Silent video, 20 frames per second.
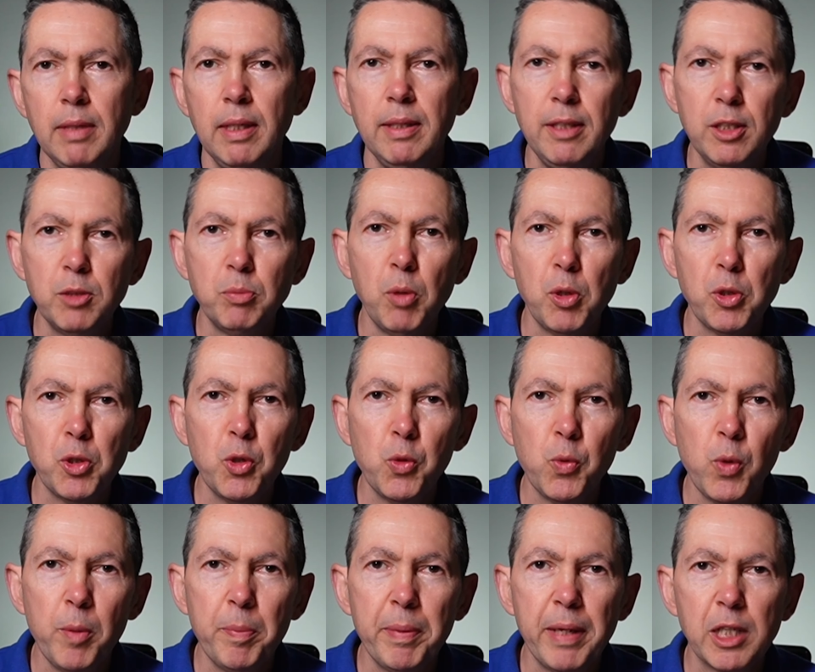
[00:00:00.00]
In this module,
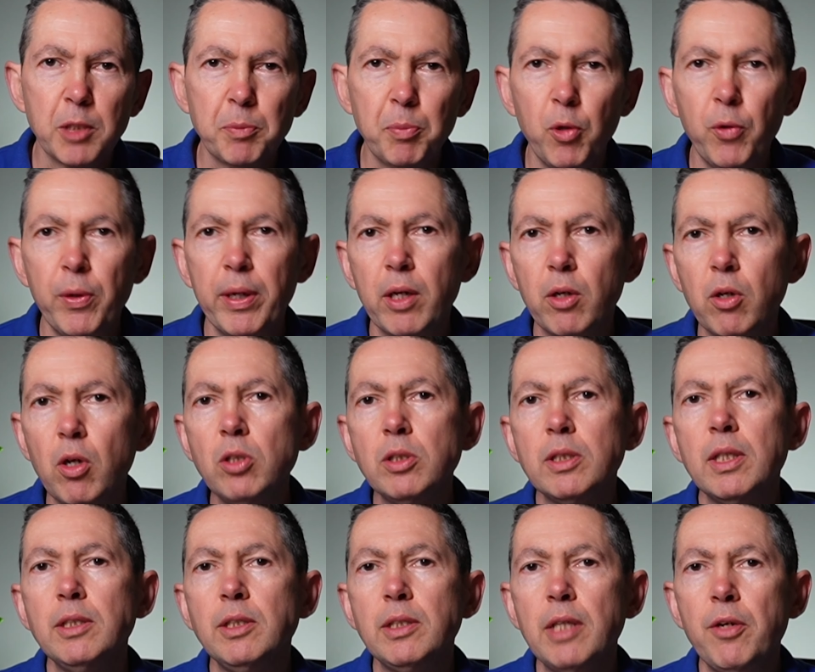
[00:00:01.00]
we'll be exploring
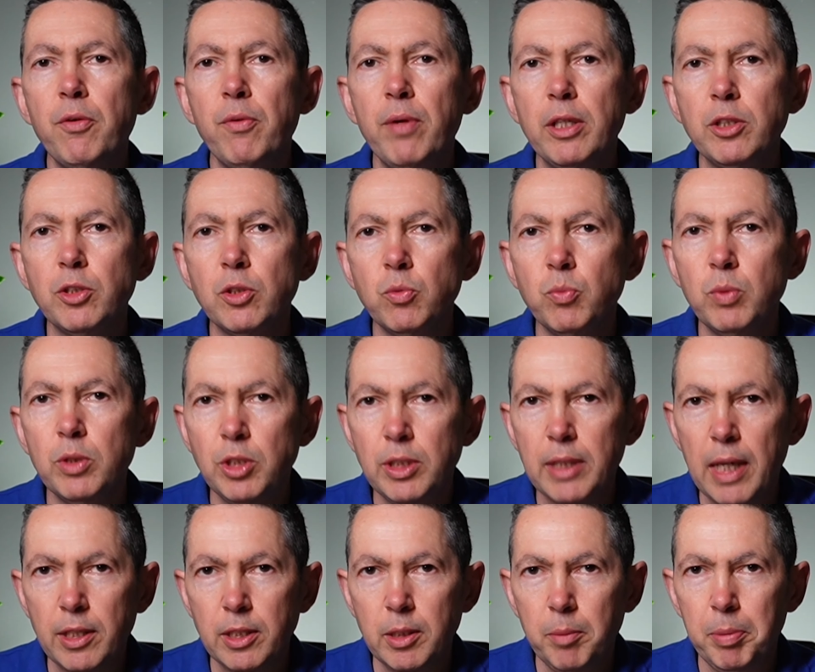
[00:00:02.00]
content generation with
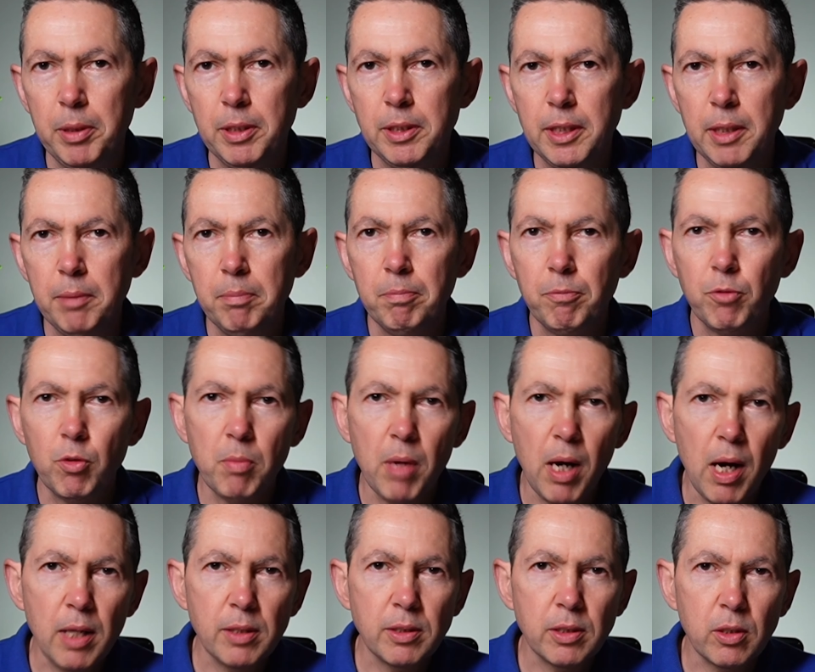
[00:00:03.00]
ChatGPT, from
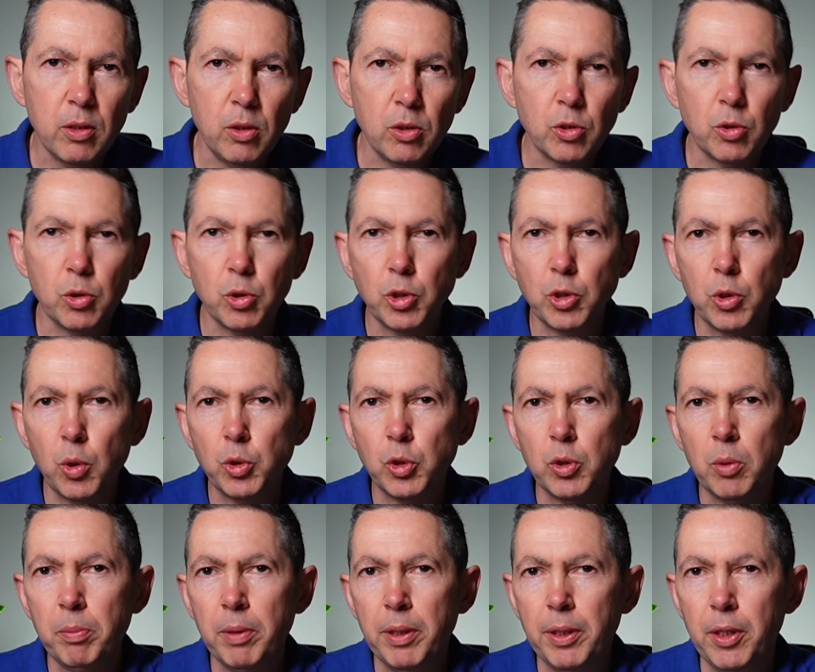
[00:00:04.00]
articles to social
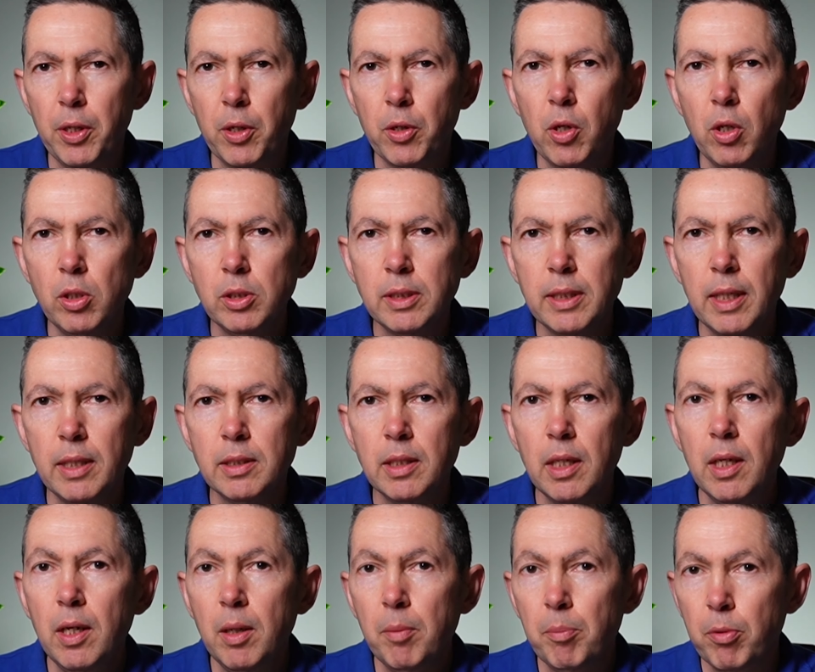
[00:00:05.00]
media content,
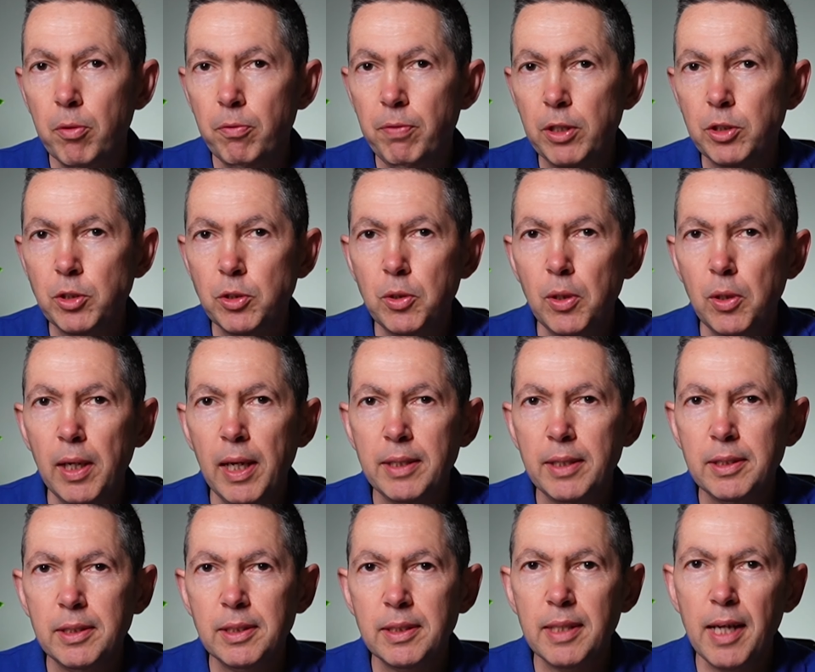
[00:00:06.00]
professional
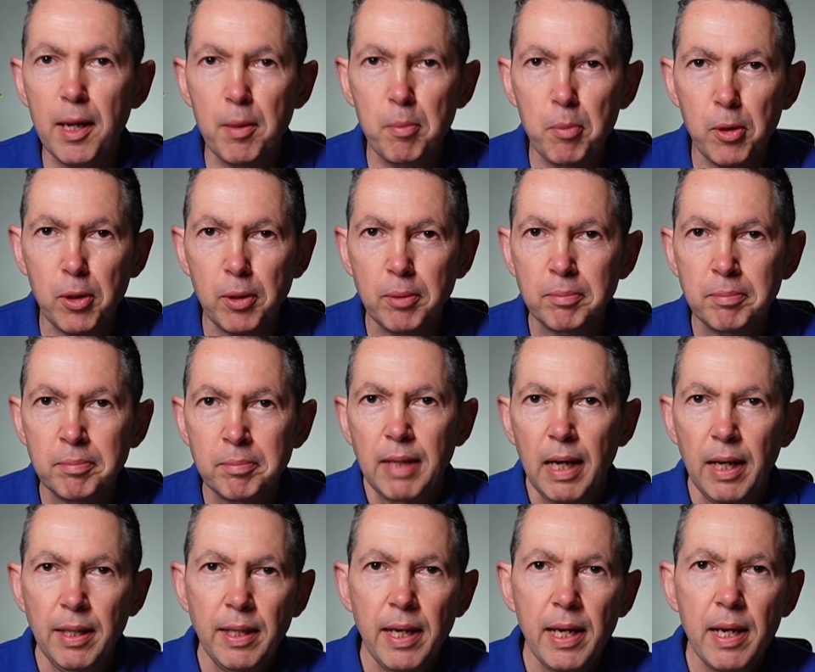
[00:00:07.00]
letters, and more.
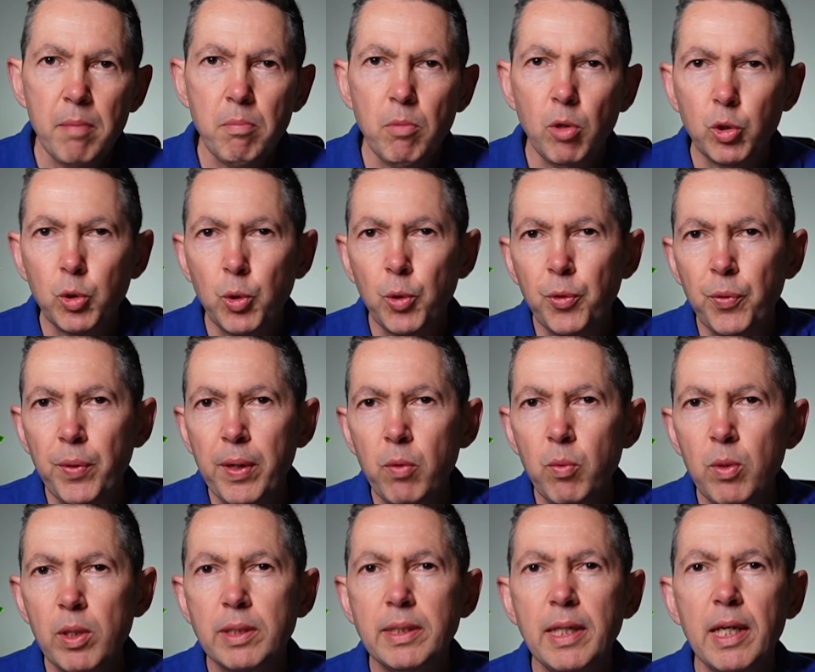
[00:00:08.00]
And then in Module 3,
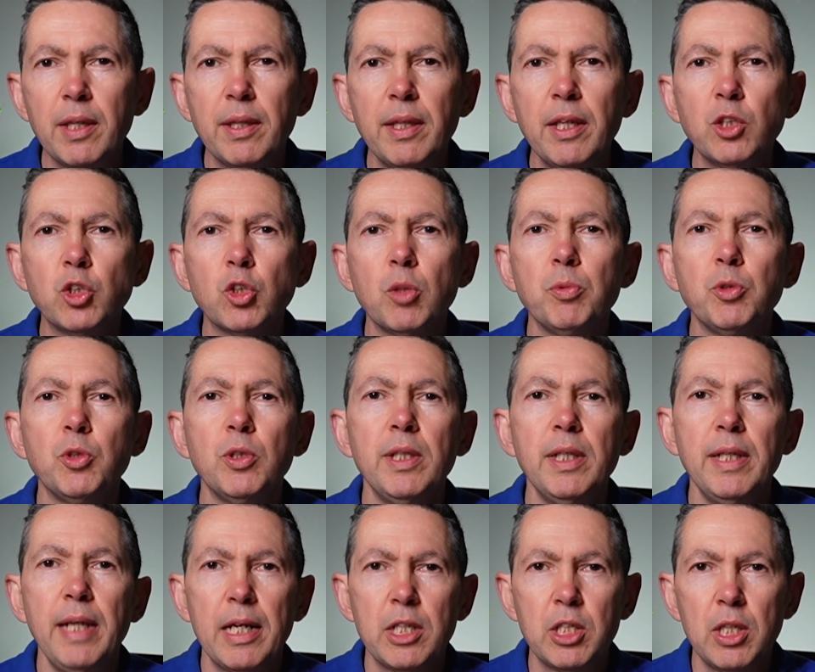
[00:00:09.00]
we'll take things up to the
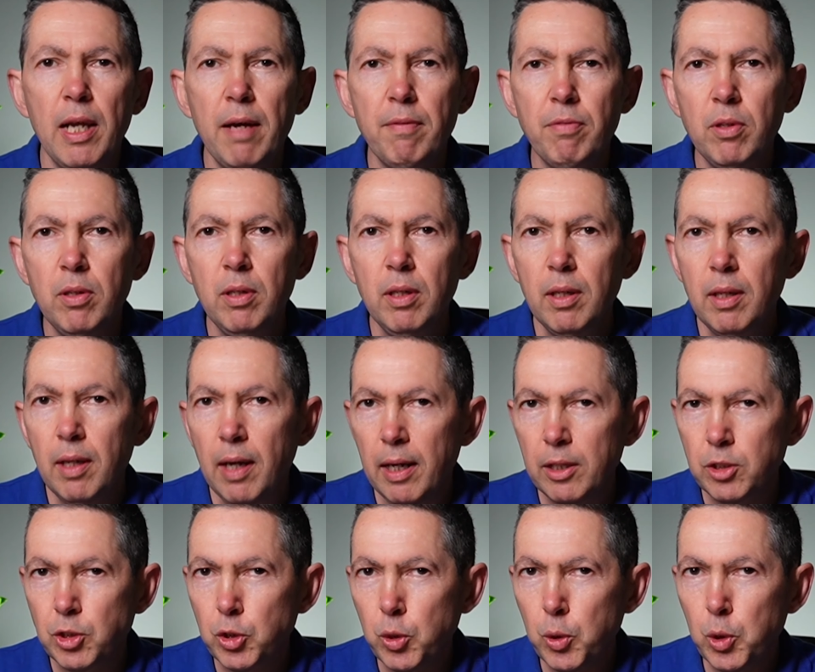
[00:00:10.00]
next level and
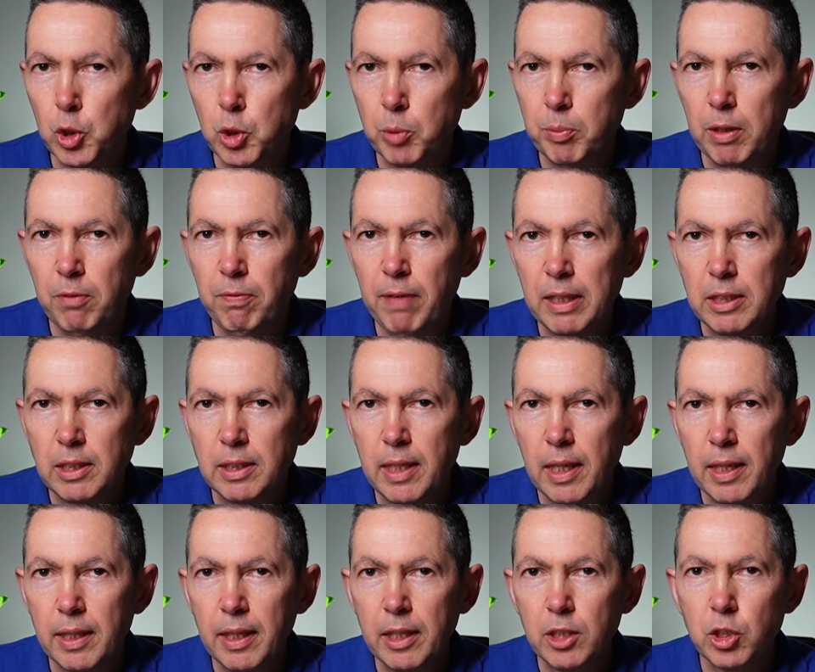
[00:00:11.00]
show you some advanced
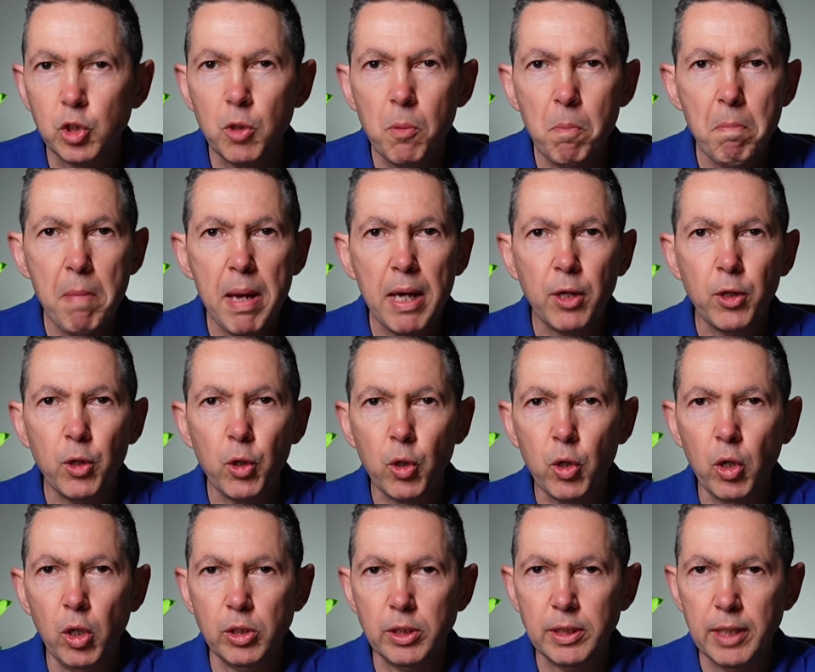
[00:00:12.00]
techniques to make your
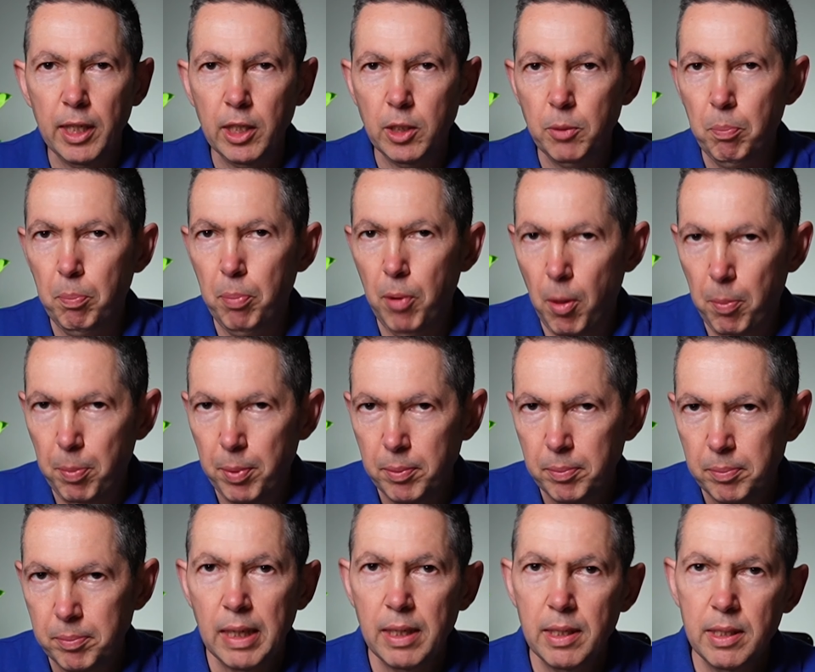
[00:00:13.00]
content pop.
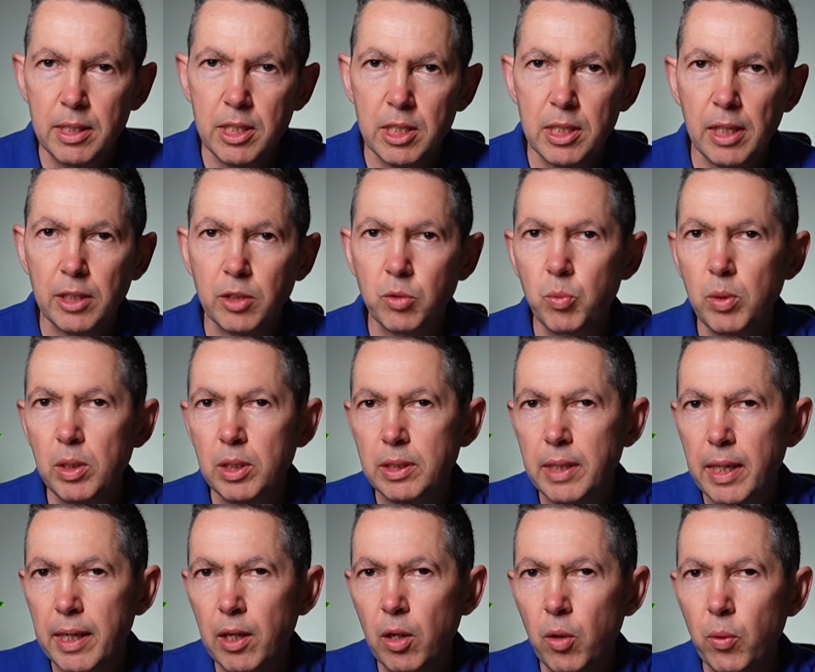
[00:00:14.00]
And in this lesson, we'll
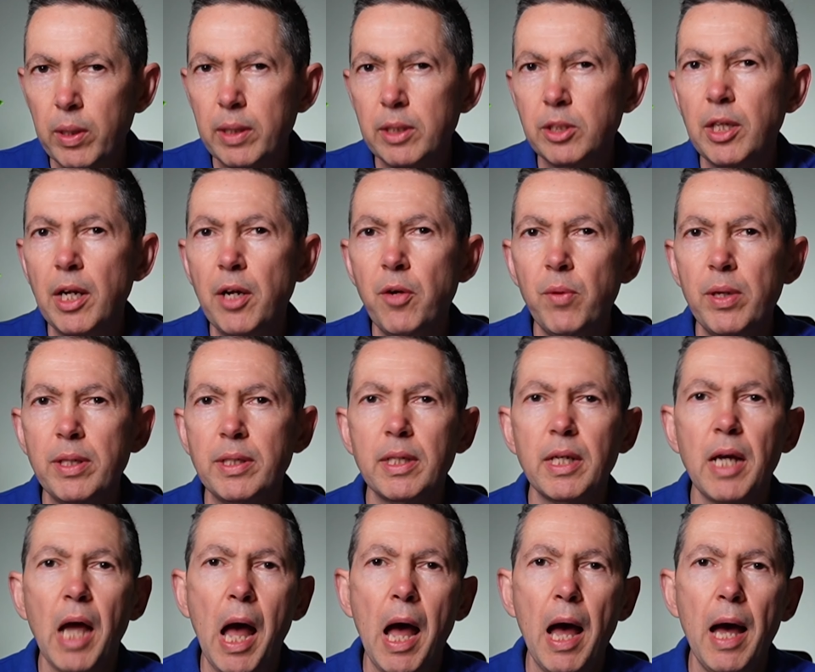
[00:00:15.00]
take a look at generating
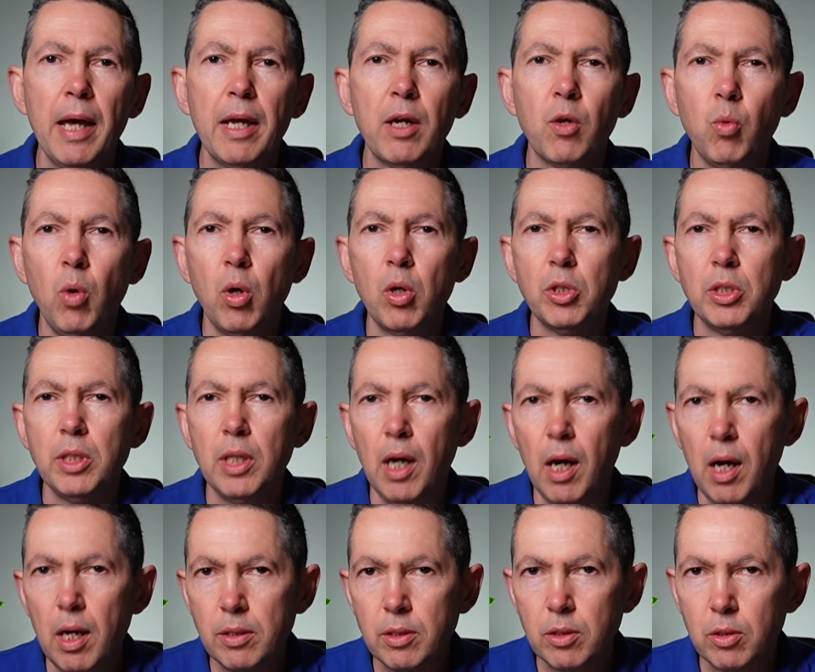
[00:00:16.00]
high-quality
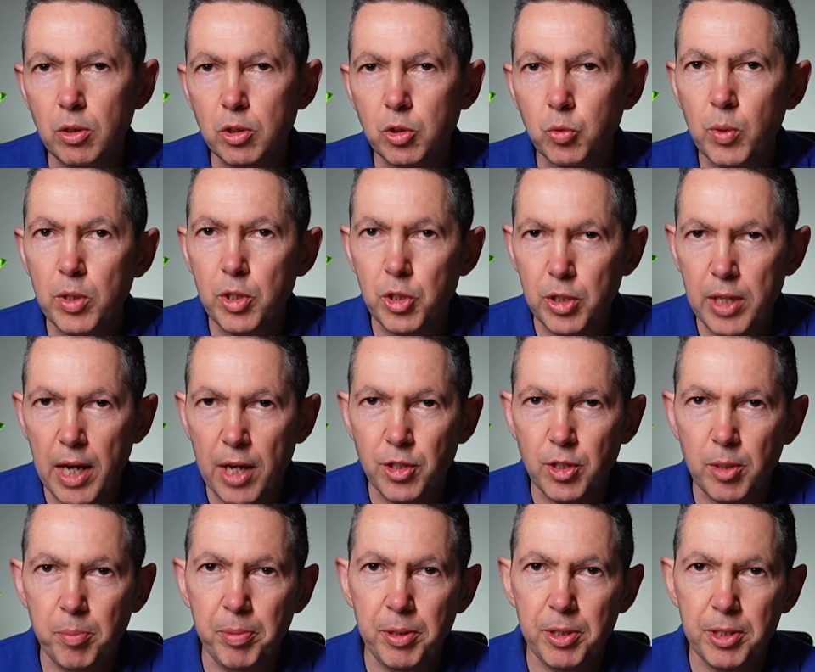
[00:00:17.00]
articles with
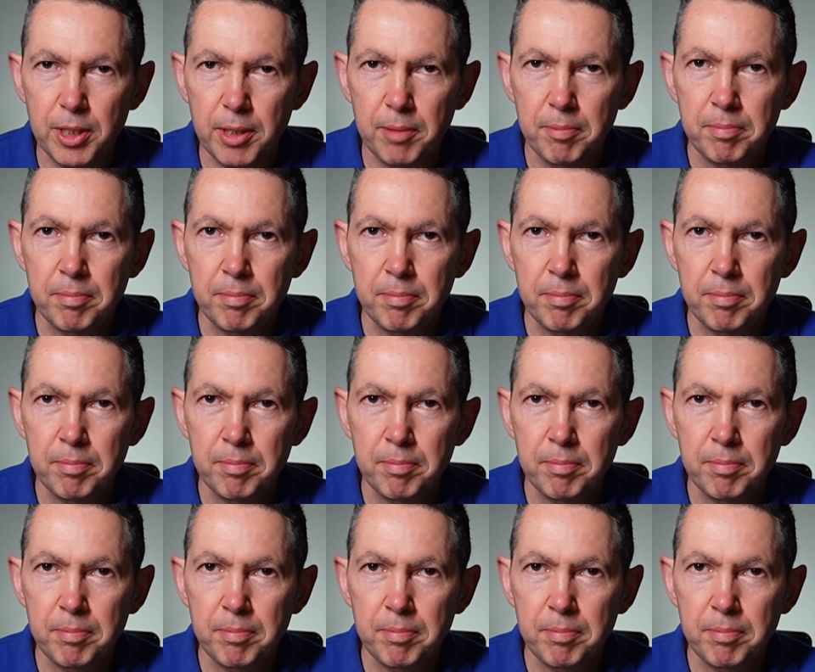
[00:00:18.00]
ChatGPT.